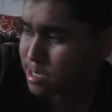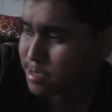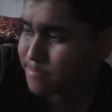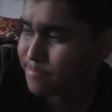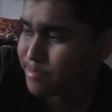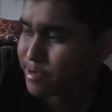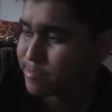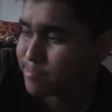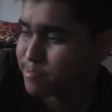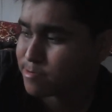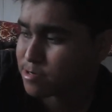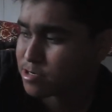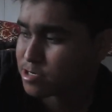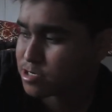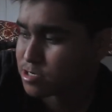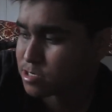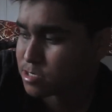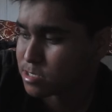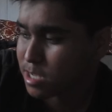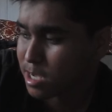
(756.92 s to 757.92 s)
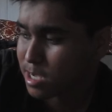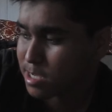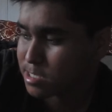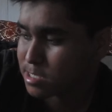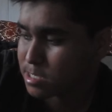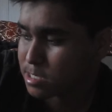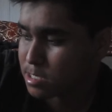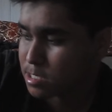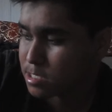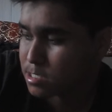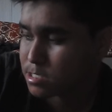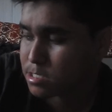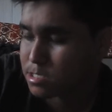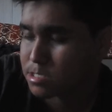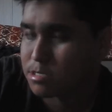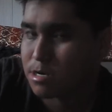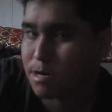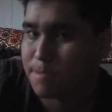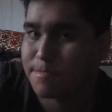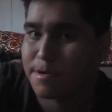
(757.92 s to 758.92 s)
people should like
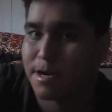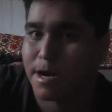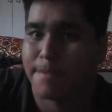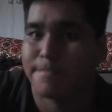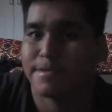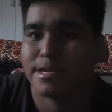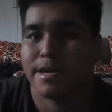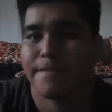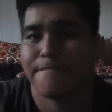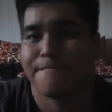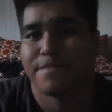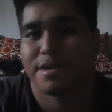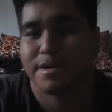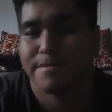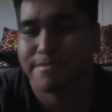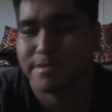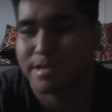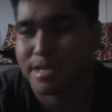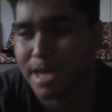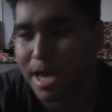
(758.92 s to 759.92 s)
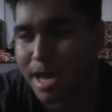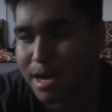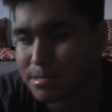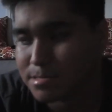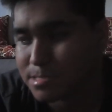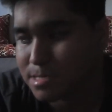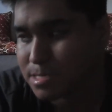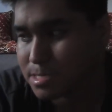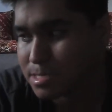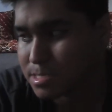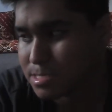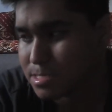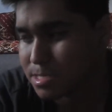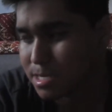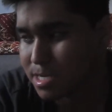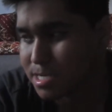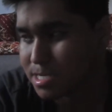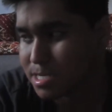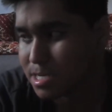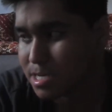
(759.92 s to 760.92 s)
stop coming at people's houses,
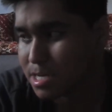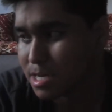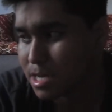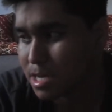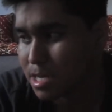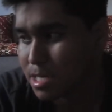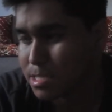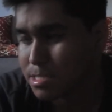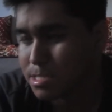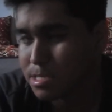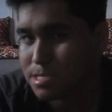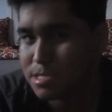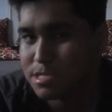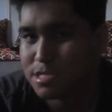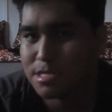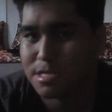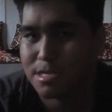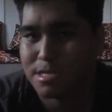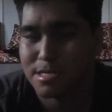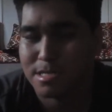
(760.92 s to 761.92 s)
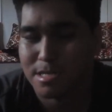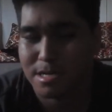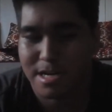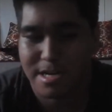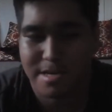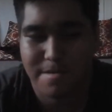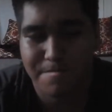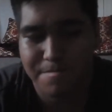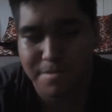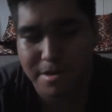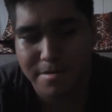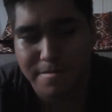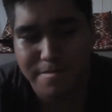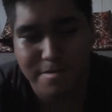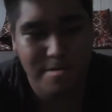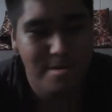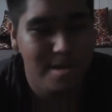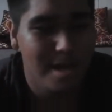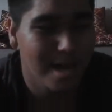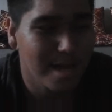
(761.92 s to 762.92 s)
like literally like
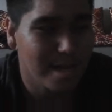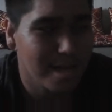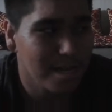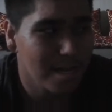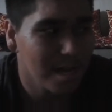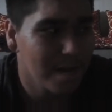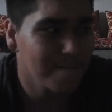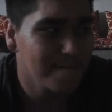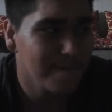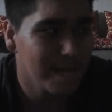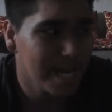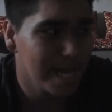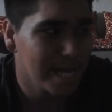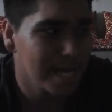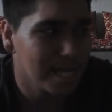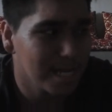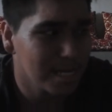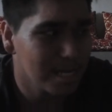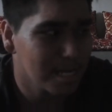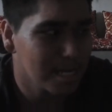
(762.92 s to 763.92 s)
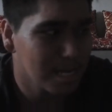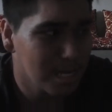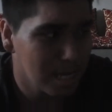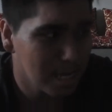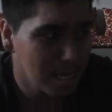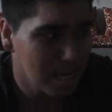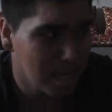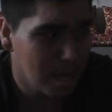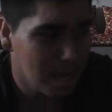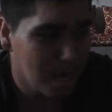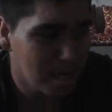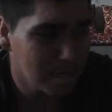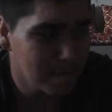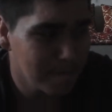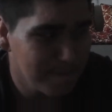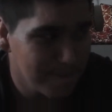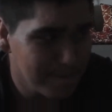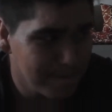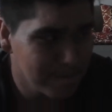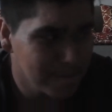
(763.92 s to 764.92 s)
people that come at other
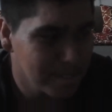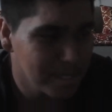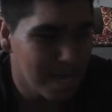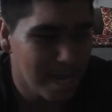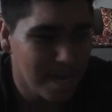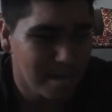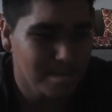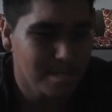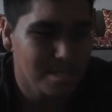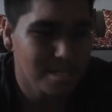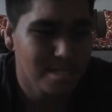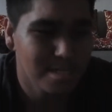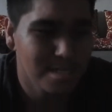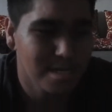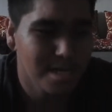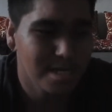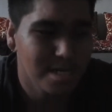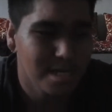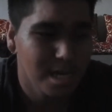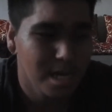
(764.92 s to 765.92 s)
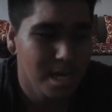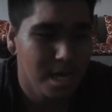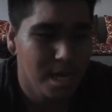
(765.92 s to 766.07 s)
people's houses, like